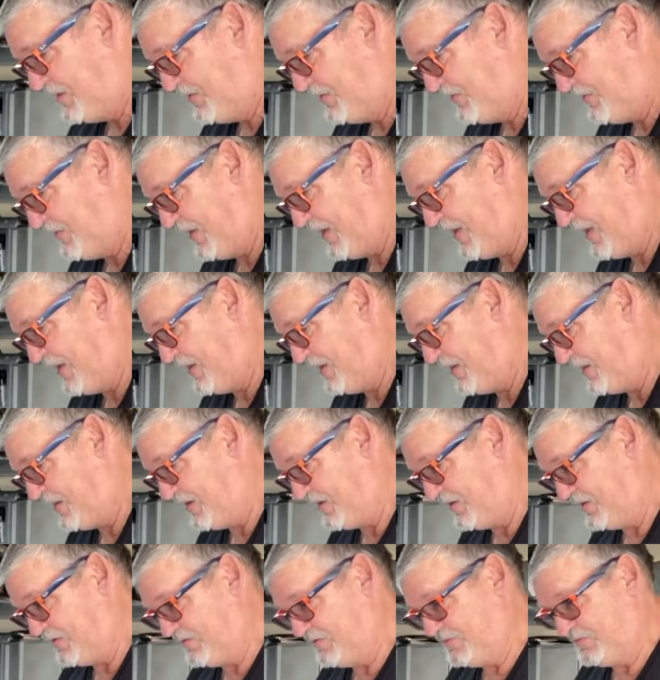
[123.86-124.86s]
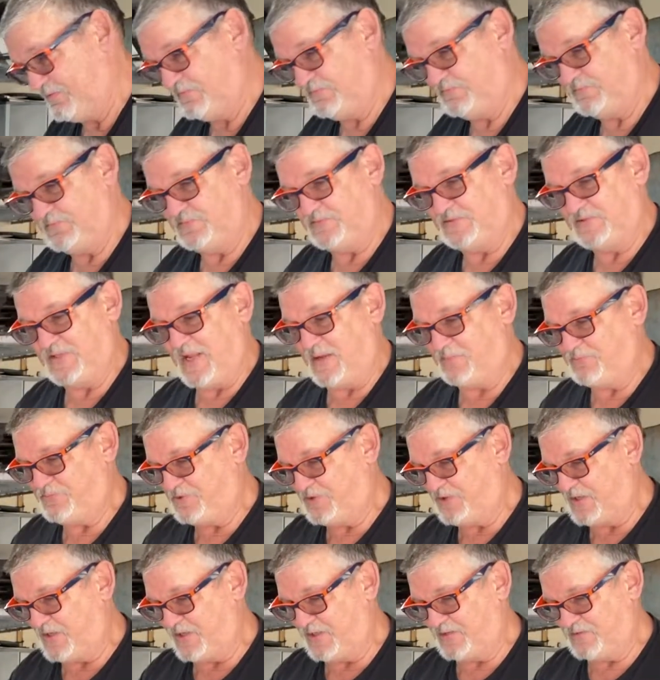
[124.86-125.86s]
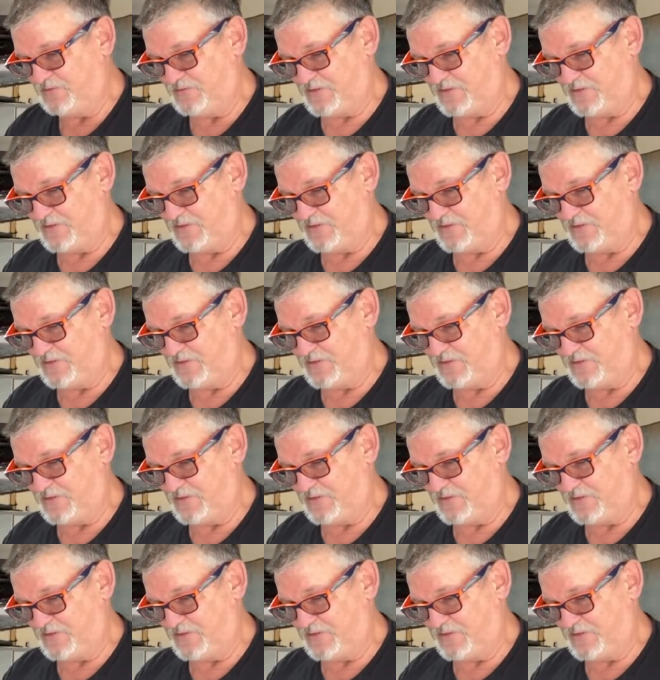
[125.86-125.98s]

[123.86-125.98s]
They snap shut,